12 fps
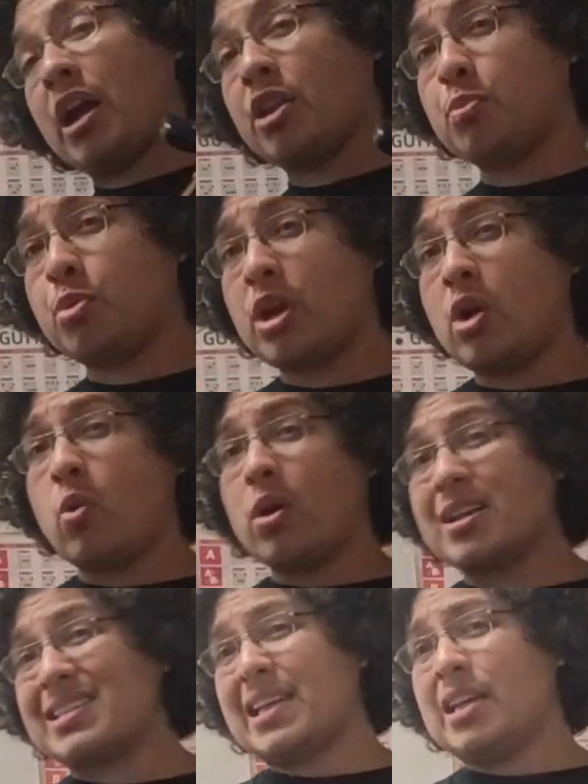out of the
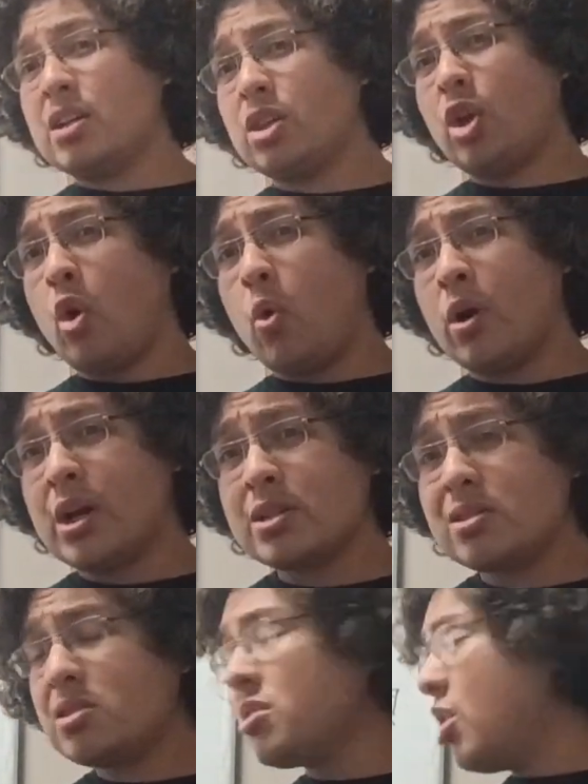pre-chorus into the
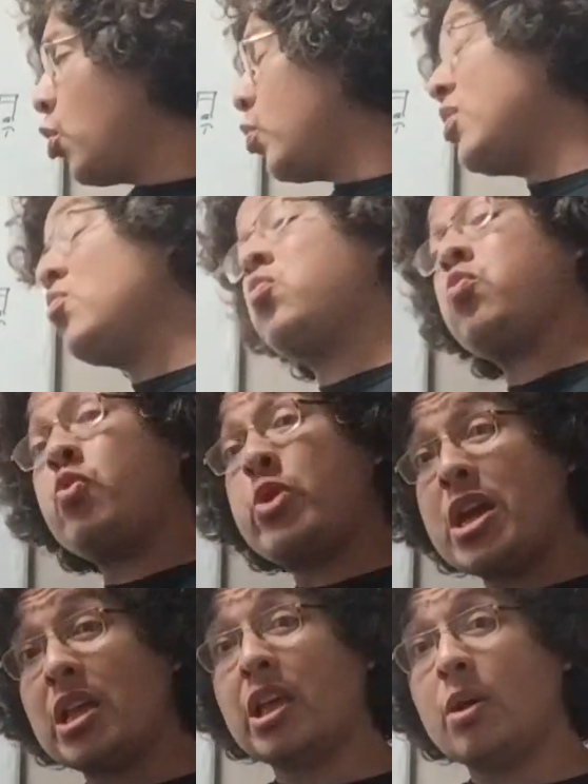chorus, we
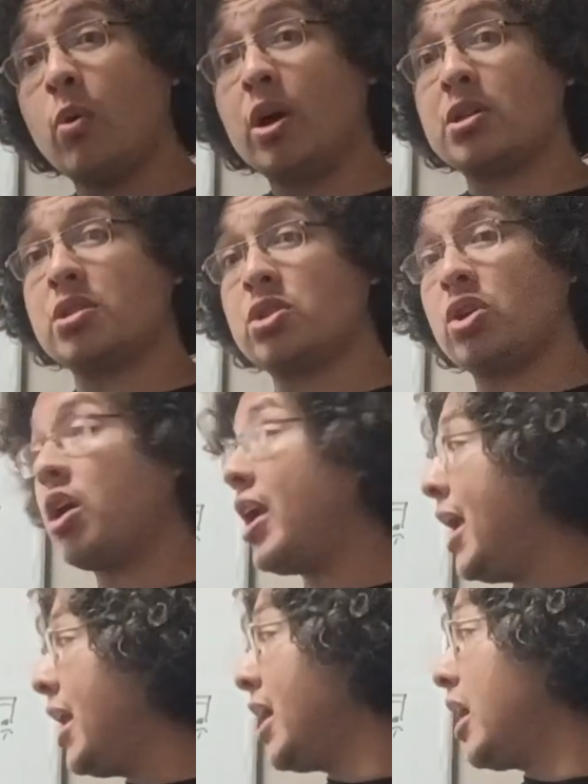really want to start
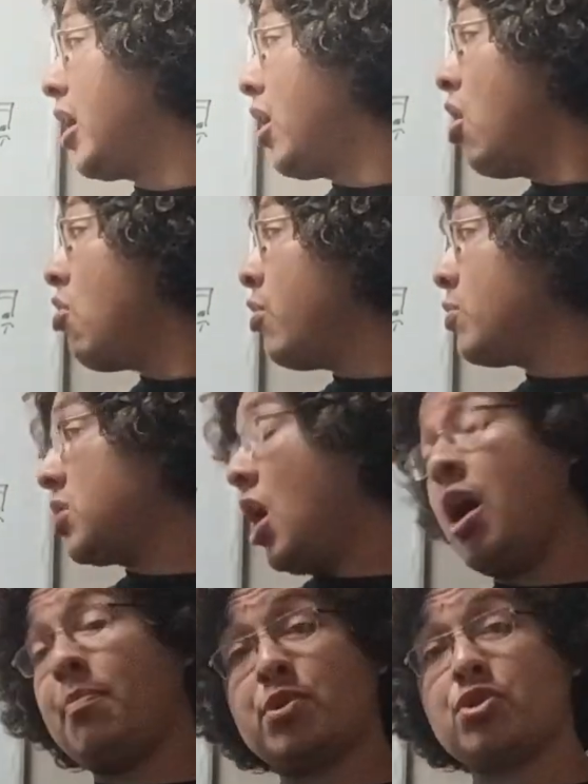hitting those
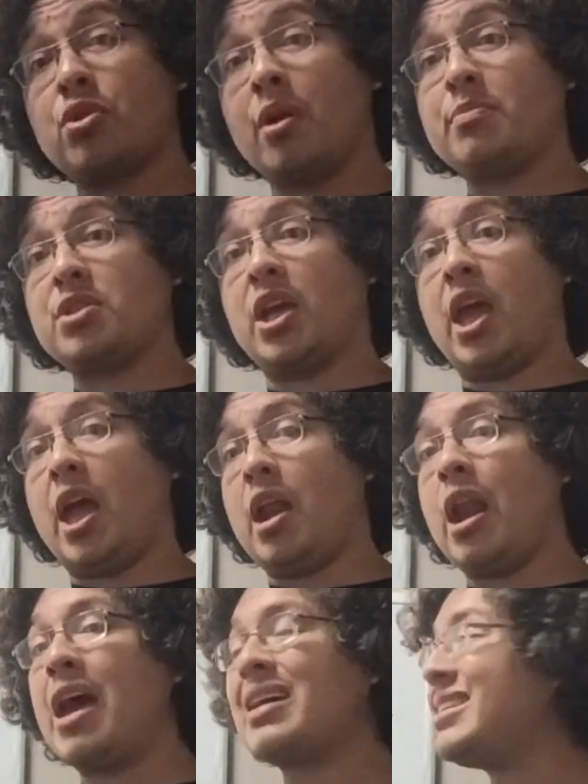up strums
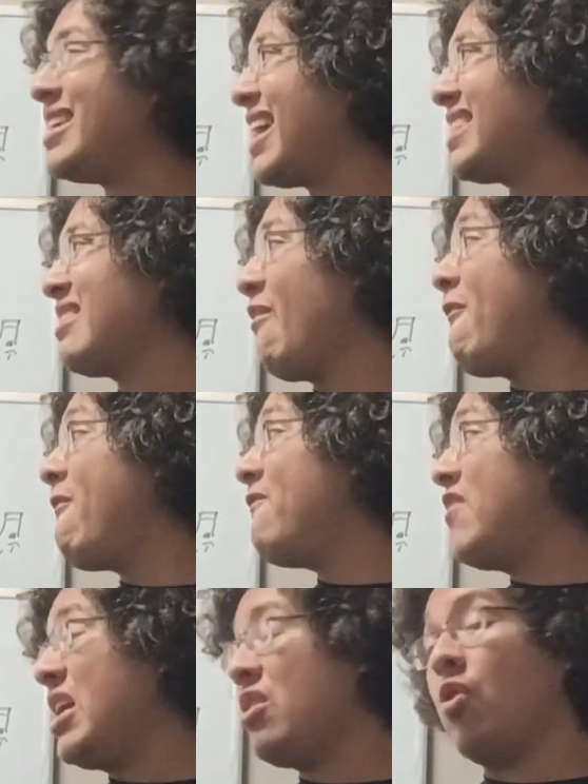again to get the
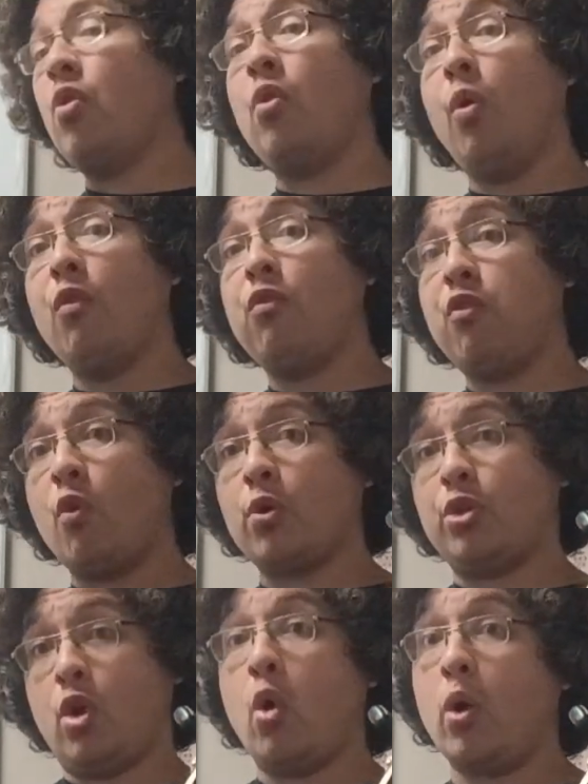feel
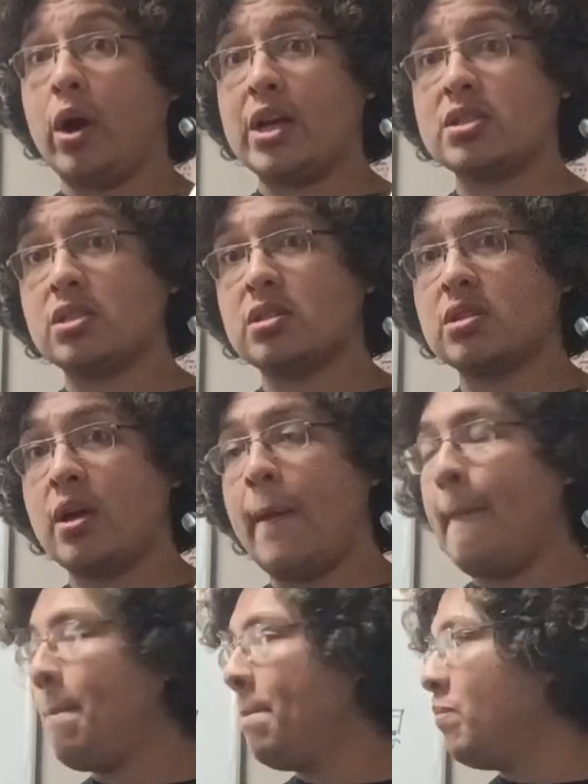for the chorus.
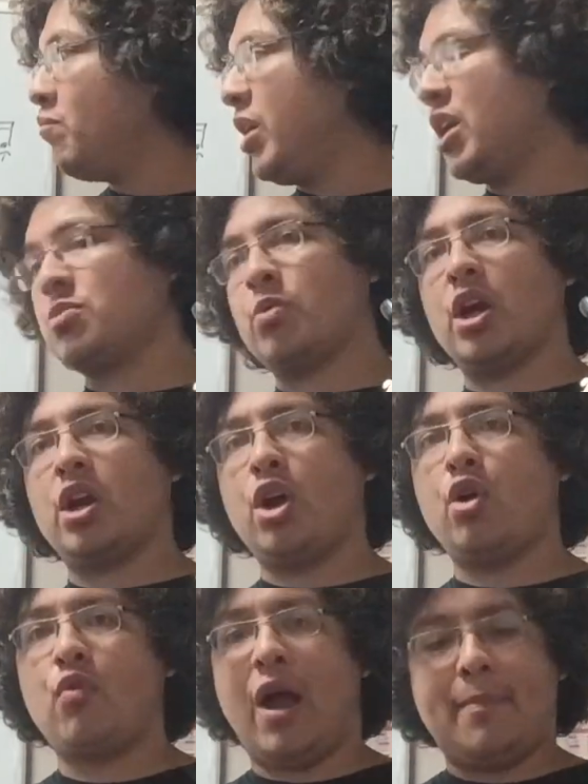Because we're going to
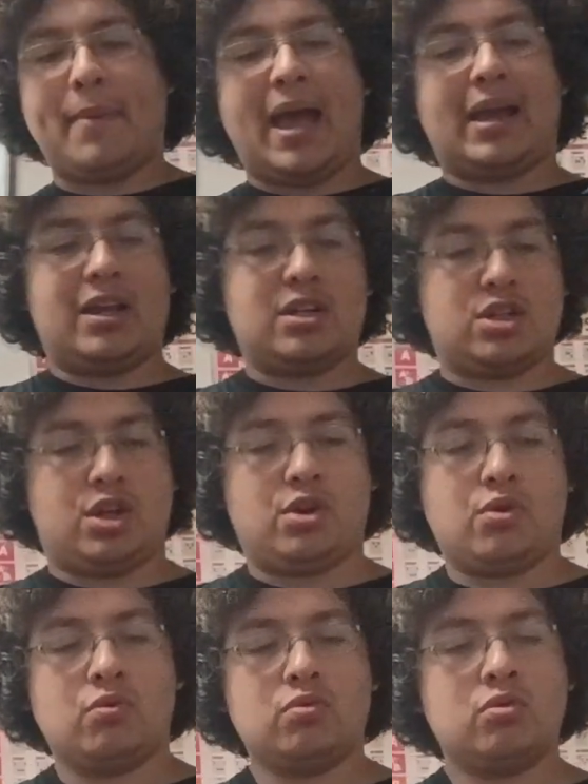go right back
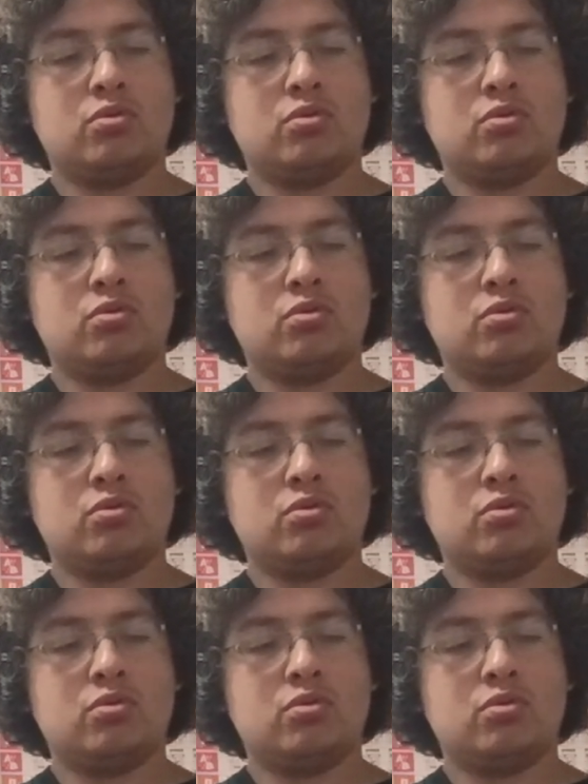into